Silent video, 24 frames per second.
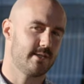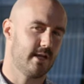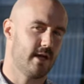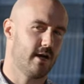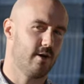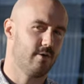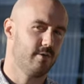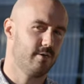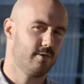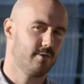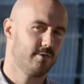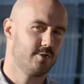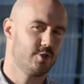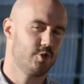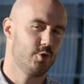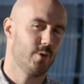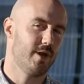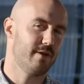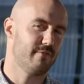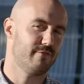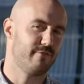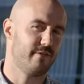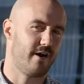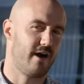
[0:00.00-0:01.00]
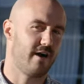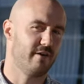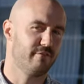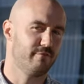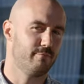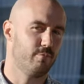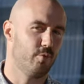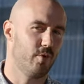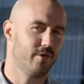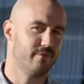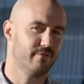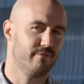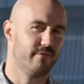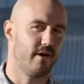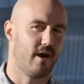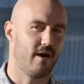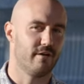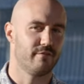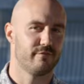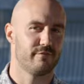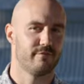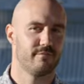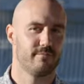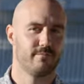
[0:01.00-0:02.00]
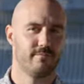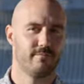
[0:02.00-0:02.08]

down to a five point five.